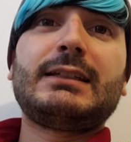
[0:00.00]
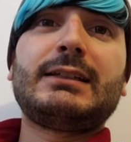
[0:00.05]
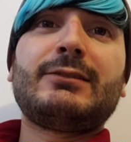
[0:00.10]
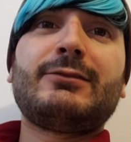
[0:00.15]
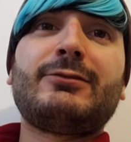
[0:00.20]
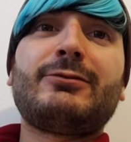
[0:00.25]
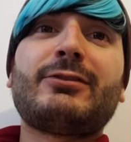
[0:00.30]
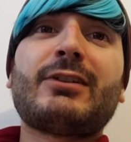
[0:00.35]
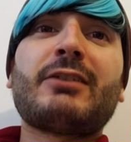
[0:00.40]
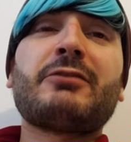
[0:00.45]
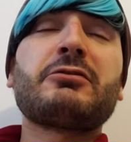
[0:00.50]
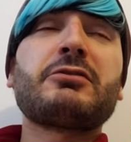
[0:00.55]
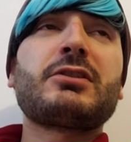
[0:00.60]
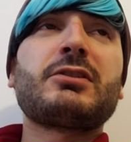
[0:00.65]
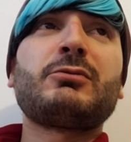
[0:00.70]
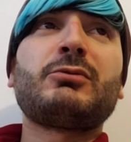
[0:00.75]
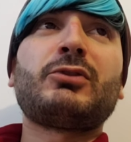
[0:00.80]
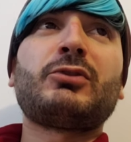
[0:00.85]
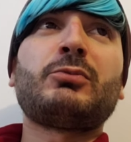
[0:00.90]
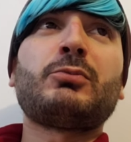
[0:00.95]
if
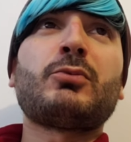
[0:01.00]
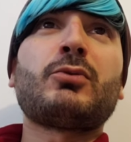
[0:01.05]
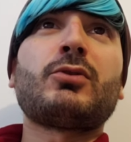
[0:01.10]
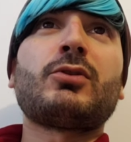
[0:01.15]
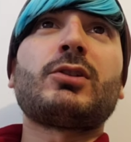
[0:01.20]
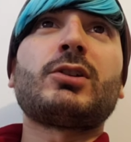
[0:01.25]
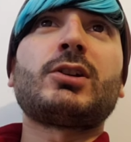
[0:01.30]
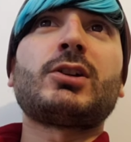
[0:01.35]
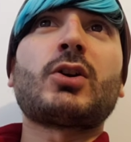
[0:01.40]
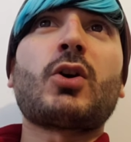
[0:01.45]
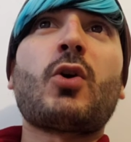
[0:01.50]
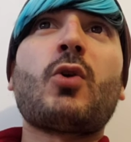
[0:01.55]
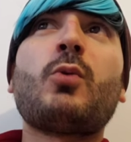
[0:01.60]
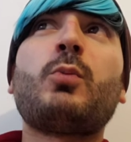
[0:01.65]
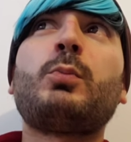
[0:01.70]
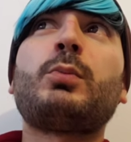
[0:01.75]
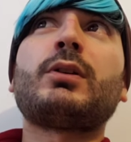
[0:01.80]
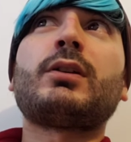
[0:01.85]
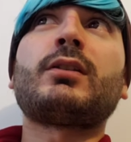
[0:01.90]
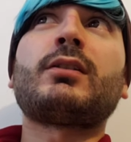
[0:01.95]
everything was more
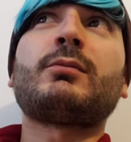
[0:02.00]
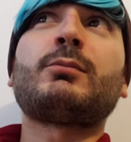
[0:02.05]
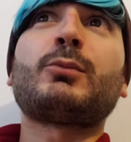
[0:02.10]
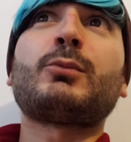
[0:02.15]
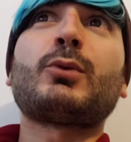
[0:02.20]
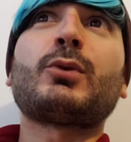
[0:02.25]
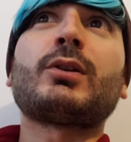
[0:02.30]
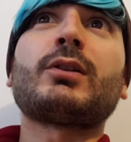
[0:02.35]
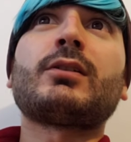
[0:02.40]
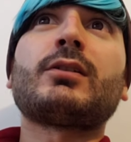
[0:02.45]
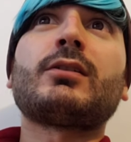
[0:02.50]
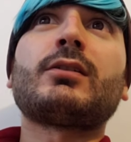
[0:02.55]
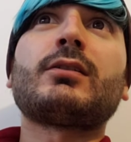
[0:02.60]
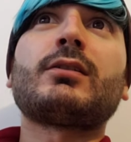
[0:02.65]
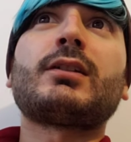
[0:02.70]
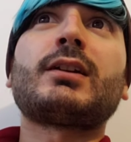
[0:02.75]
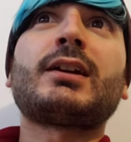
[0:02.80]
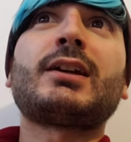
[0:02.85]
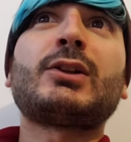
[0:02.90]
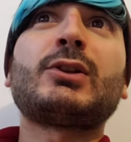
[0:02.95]
open,
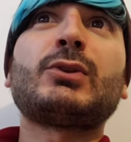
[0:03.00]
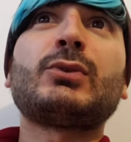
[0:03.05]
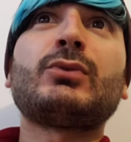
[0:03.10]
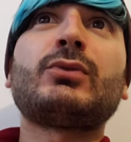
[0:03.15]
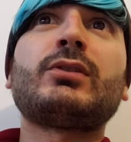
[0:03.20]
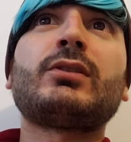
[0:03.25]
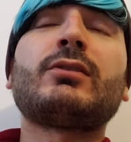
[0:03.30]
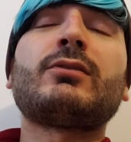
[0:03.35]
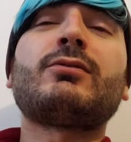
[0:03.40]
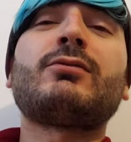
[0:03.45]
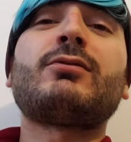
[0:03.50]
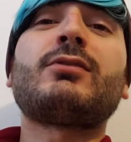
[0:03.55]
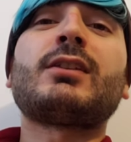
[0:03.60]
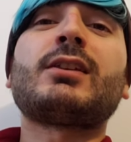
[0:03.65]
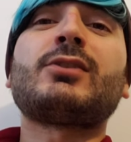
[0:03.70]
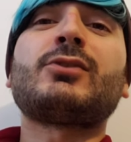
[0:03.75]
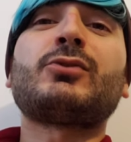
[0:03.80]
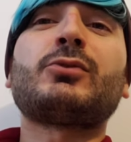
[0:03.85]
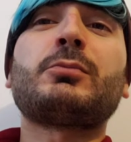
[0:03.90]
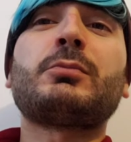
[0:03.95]
more inclusive,
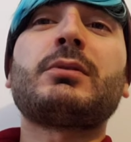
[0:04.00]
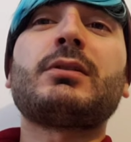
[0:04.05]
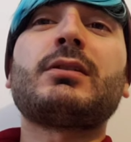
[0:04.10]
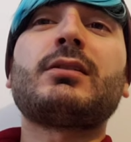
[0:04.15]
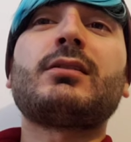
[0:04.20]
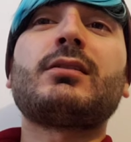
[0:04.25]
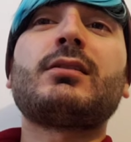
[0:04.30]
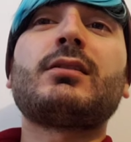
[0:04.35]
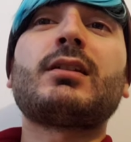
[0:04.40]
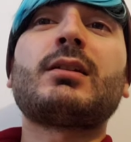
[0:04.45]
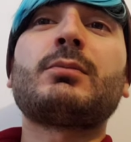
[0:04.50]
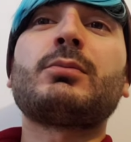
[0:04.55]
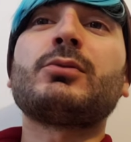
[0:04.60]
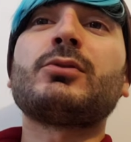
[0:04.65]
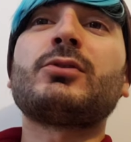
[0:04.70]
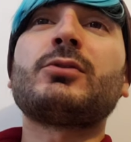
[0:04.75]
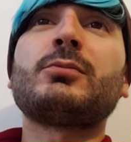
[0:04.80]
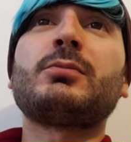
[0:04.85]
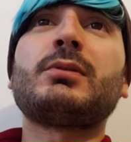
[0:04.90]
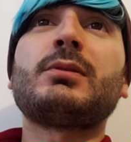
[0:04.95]
things would be able
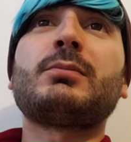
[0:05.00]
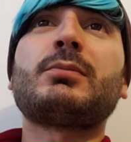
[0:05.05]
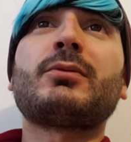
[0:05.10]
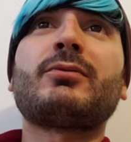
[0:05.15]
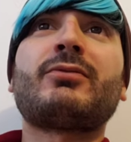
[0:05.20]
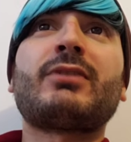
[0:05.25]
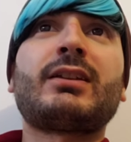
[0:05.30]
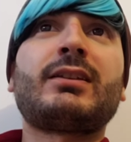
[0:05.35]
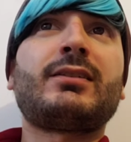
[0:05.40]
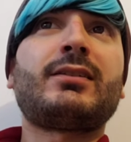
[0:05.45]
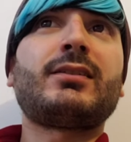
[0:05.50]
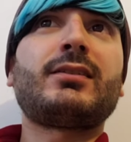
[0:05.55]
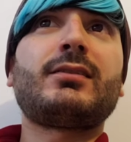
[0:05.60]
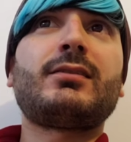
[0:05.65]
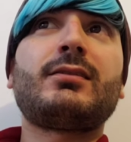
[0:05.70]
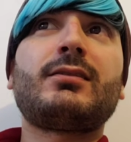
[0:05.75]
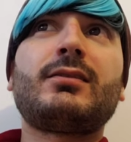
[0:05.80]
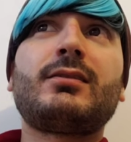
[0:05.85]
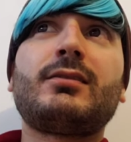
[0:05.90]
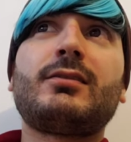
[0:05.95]
to be prevented.
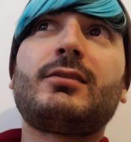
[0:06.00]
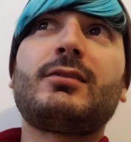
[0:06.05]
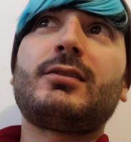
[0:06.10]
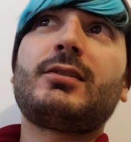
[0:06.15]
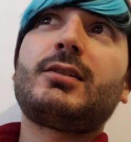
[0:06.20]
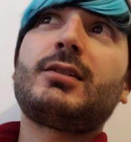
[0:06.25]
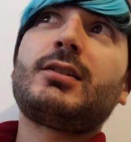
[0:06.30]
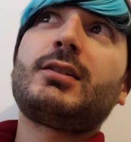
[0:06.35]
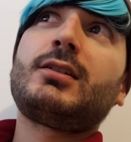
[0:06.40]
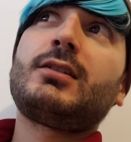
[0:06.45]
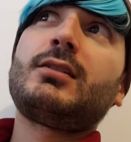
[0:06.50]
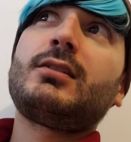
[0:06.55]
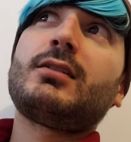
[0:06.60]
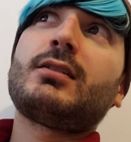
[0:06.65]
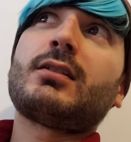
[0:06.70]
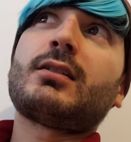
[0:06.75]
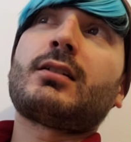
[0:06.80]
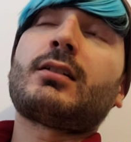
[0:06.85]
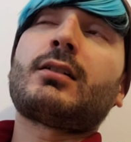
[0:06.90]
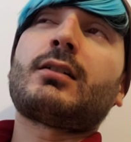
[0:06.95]

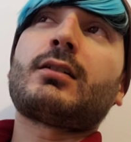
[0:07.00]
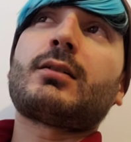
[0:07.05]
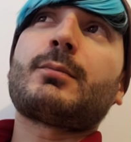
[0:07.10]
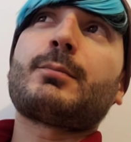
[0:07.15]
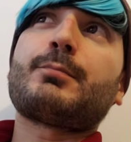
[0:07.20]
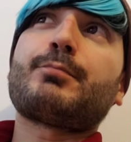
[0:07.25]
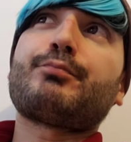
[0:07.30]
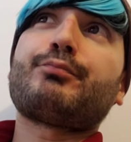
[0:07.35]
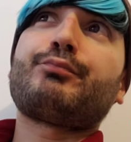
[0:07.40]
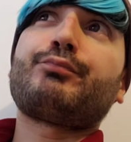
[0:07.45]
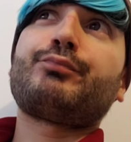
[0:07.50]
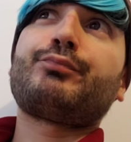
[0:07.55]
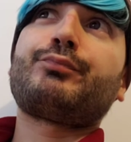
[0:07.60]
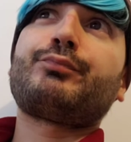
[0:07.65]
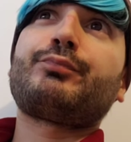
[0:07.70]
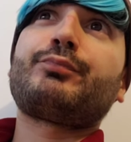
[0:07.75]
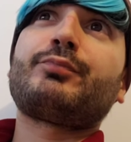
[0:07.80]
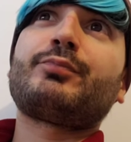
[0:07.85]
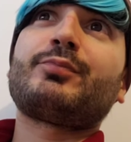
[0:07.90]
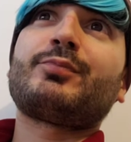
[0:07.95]

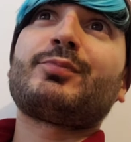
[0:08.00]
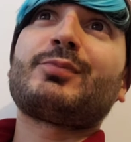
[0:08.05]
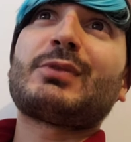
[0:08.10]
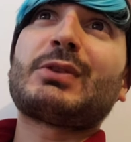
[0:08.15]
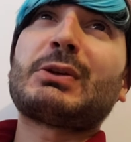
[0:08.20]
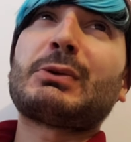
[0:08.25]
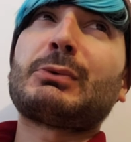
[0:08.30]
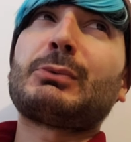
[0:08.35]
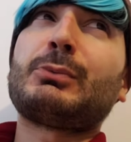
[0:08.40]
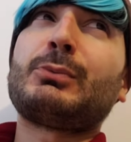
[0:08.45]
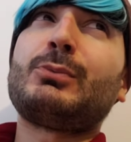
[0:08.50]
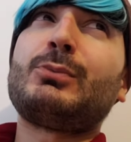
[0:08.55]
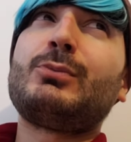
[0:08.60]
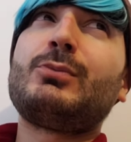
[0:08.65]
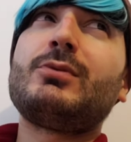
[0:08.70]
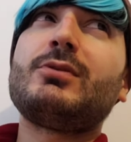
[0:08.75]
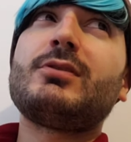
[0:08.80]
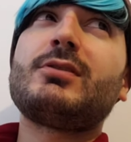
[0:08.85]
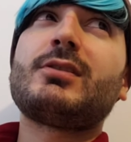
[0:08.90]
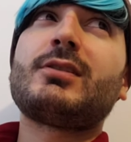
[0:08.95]
It
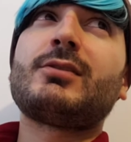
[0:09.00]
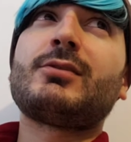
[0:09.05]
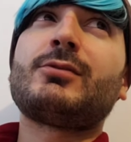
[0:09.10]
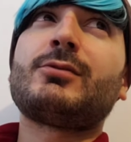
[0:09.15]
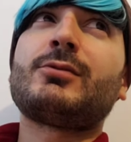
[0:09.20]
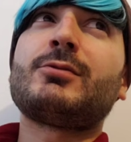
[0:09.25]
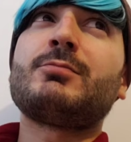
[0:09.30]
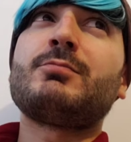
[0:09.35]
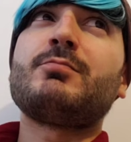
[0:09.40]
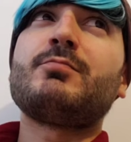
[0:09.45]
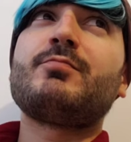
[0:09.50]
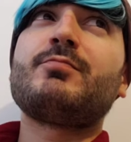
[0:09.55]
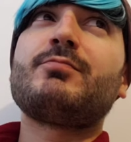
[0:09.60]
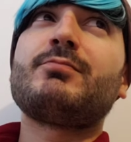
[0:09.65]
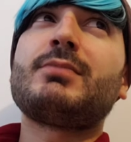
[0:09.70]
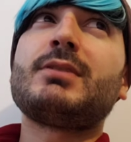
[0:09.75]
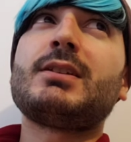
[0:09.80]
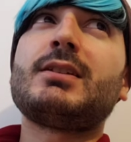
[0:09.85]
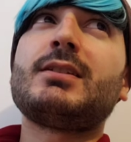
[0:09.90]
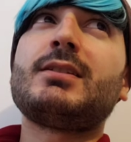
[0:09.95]
would
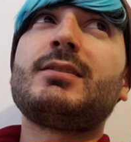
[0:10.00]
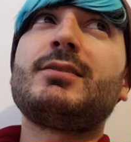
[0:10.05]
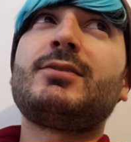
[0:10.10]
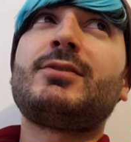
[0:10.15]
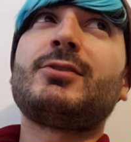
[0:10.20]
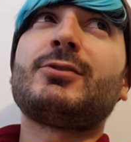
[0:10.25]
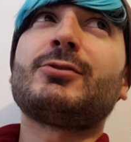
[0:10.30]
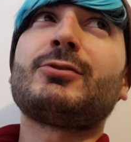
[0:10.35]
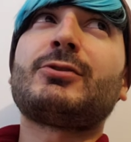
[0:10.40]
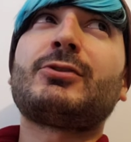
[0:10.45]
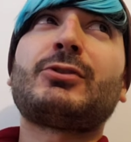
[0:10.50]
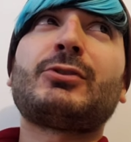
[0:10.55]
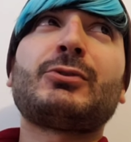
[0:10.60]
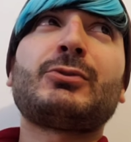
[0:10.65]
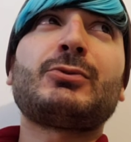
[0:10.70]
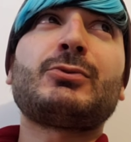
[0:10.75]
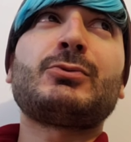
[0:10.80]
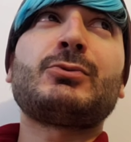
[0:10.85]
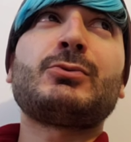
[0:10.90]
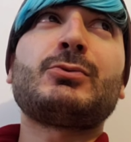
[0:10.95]
be easier
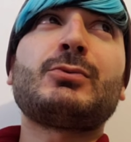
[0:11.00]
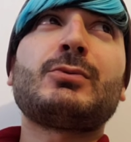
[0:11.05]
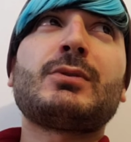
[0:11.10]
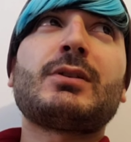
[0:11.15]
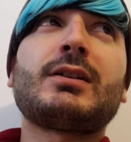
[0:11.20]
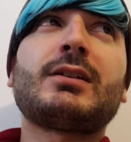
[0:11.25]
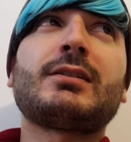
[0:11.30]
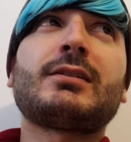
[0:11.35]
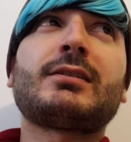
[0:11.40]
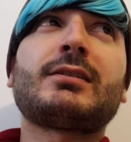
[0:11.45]
to